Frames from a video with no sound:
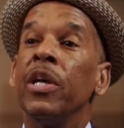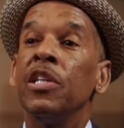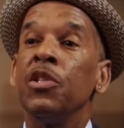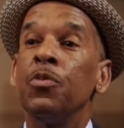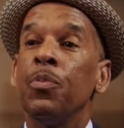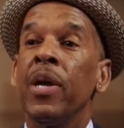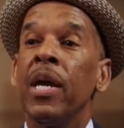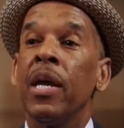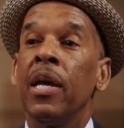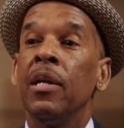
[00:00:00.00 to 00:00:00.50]
as
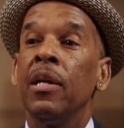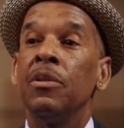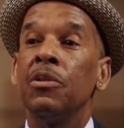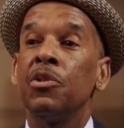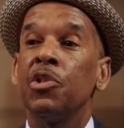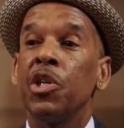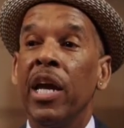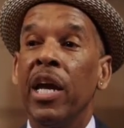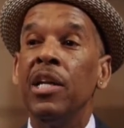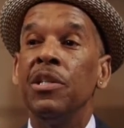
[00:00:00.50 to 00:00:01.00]
being
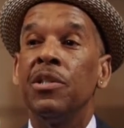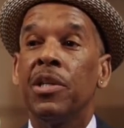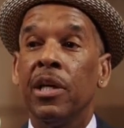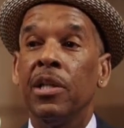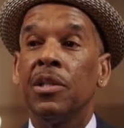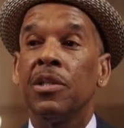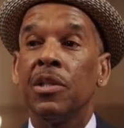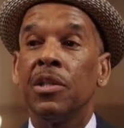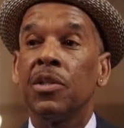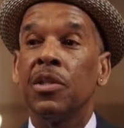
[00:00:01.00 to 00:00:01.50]
change
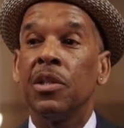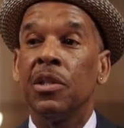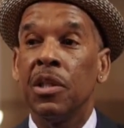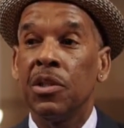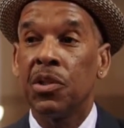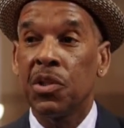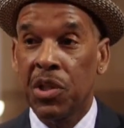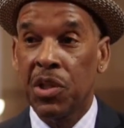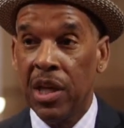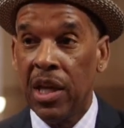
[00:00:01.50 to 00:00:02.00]
agents in this
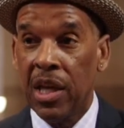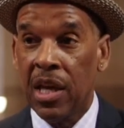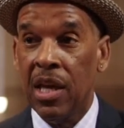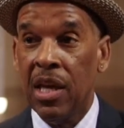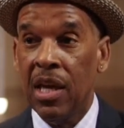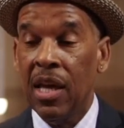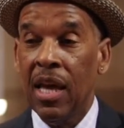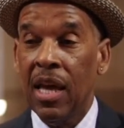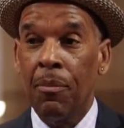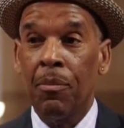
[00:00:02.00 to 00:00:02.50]
city
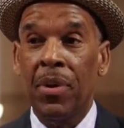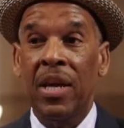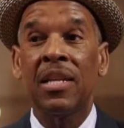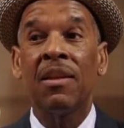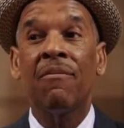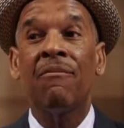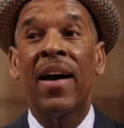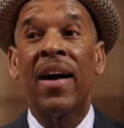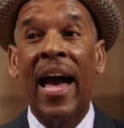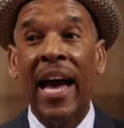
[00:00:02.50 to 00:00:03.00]
and being the
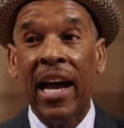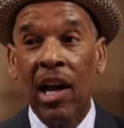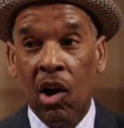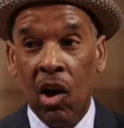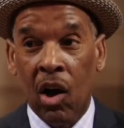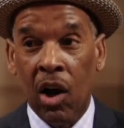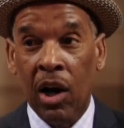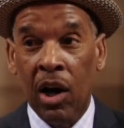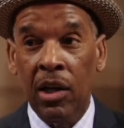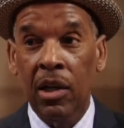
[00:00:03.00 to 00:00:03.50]

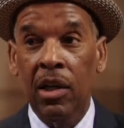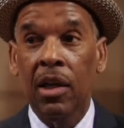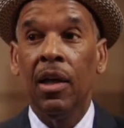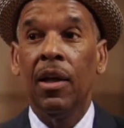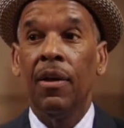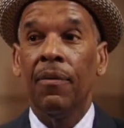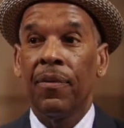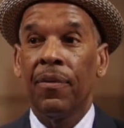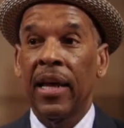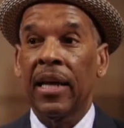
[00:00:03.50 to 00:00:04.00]
vanguard
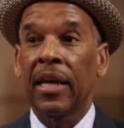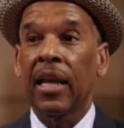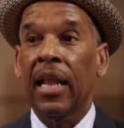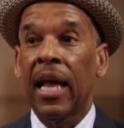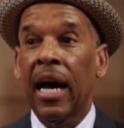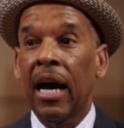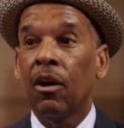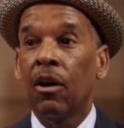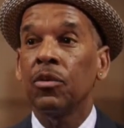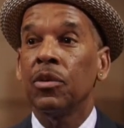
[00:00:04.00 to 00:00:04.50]
that
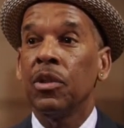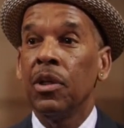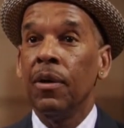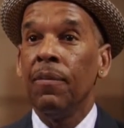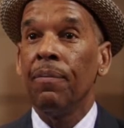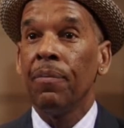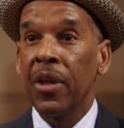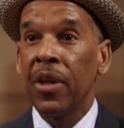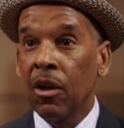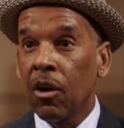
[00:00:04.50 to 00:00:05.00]
allowed
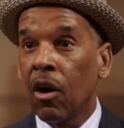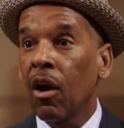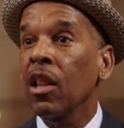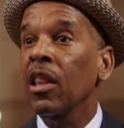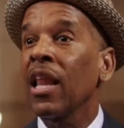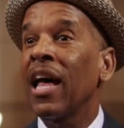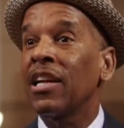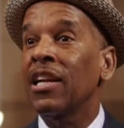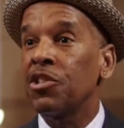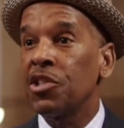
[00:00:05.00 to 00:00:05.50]
a
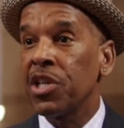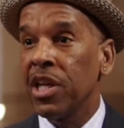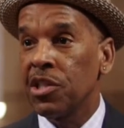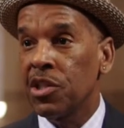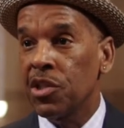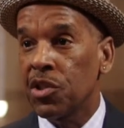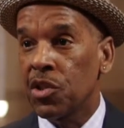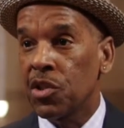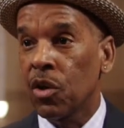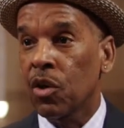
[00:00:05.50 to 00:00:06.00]
lot of
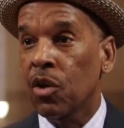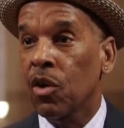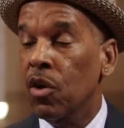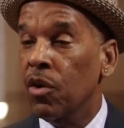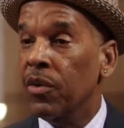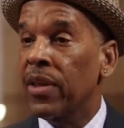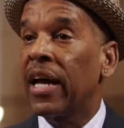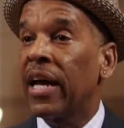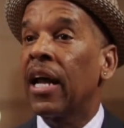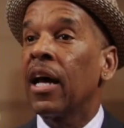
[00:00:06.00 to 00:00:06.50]
changes to occur
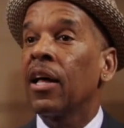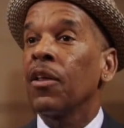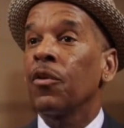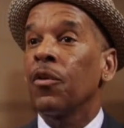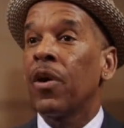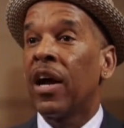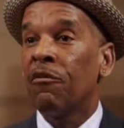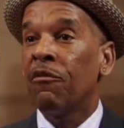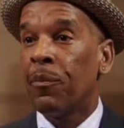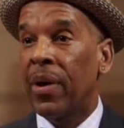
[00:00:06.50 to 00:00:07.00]
that others
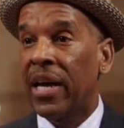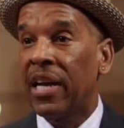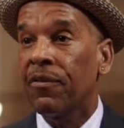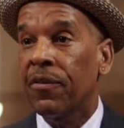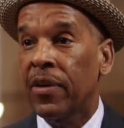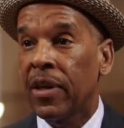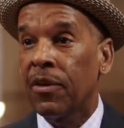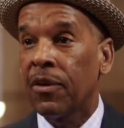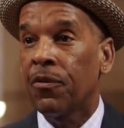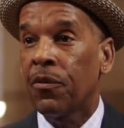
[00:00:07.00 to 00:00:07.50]
have
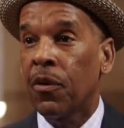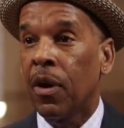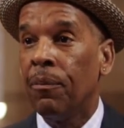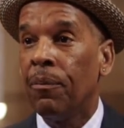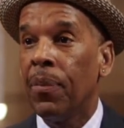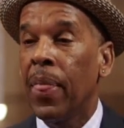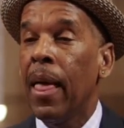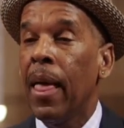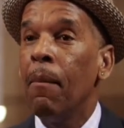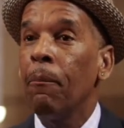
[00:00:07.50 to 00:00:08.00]
benefited from,
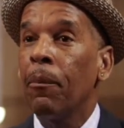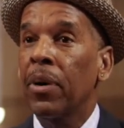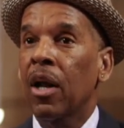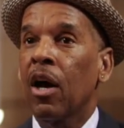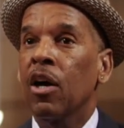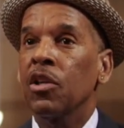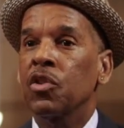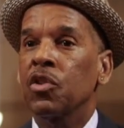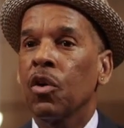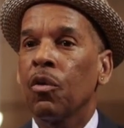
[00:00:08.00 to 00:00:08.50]
but
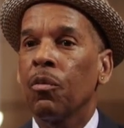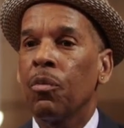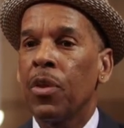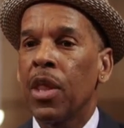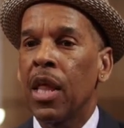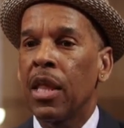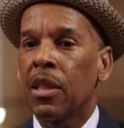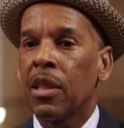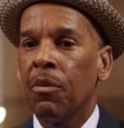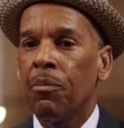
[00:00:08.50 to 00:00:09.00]
also
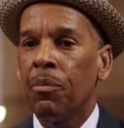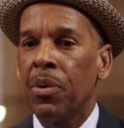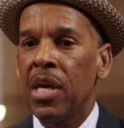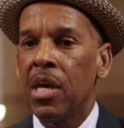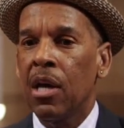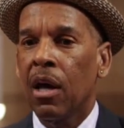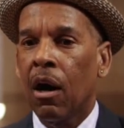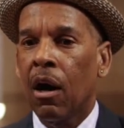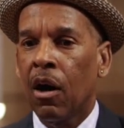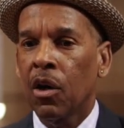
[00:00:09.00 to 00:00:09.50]
to
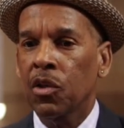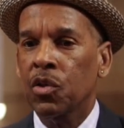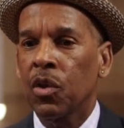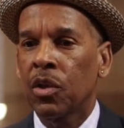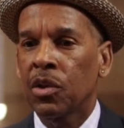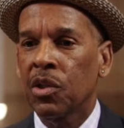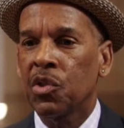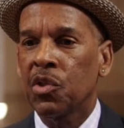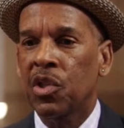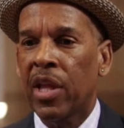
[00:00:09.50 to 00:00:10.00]
be also
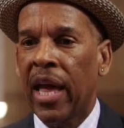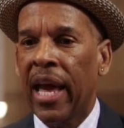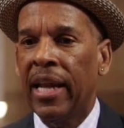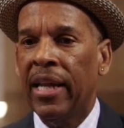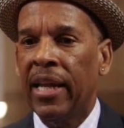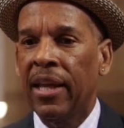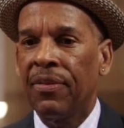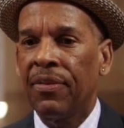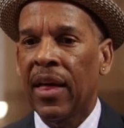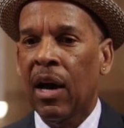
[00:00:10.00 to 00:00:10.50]

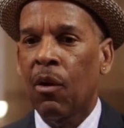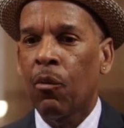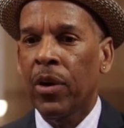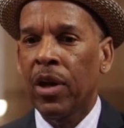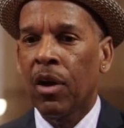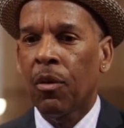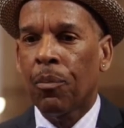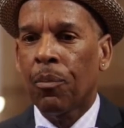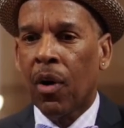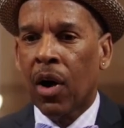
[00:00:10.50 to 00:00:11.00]
understanding that we
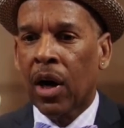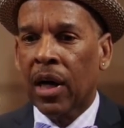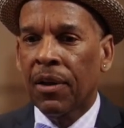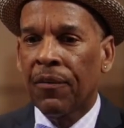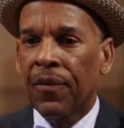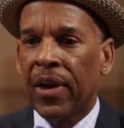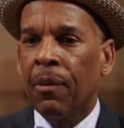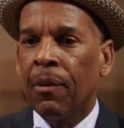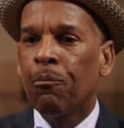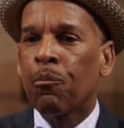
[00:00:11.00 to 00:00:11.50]
are part
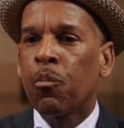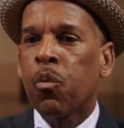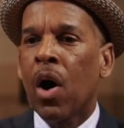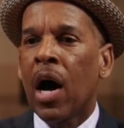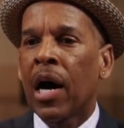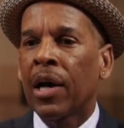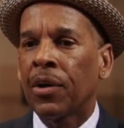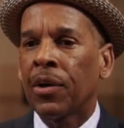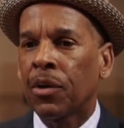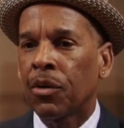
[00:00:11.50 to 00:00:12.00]
of a
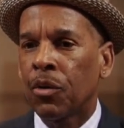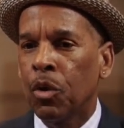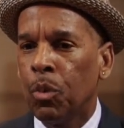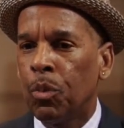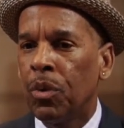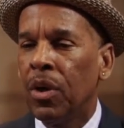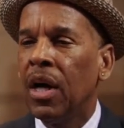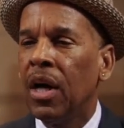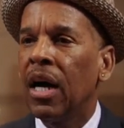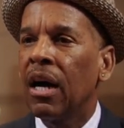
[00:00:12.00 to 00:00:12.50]
broader
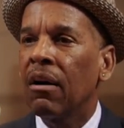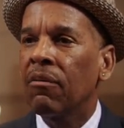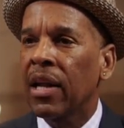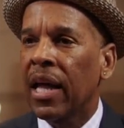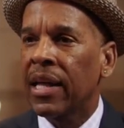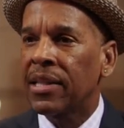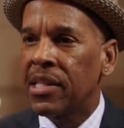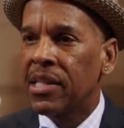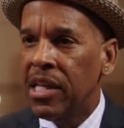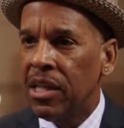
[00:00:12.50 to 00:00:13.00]
group of
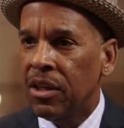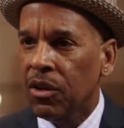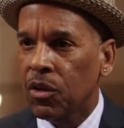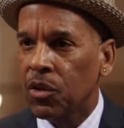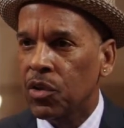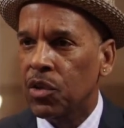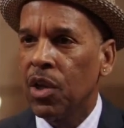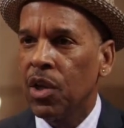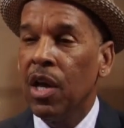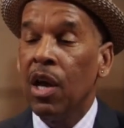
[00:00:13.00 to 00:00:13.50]

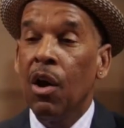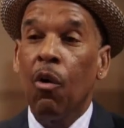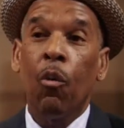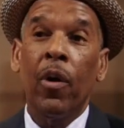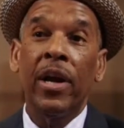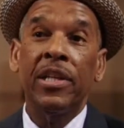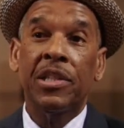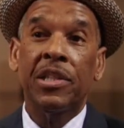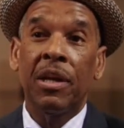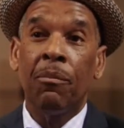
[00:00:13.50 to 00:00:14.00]
Latinos,
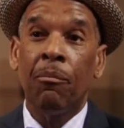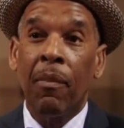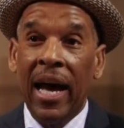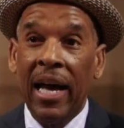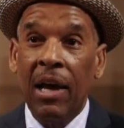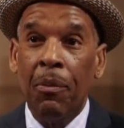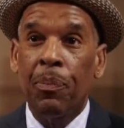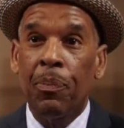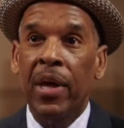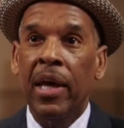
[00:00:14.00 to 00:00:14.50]
which in my
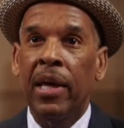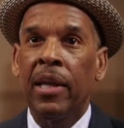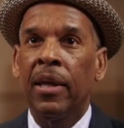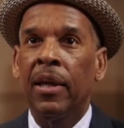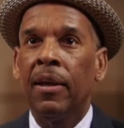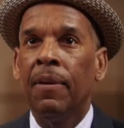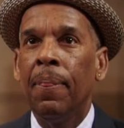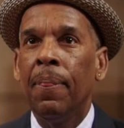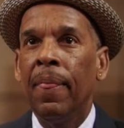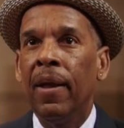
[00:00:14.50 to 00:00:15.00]

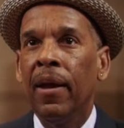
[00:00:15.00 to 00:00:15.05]
opinion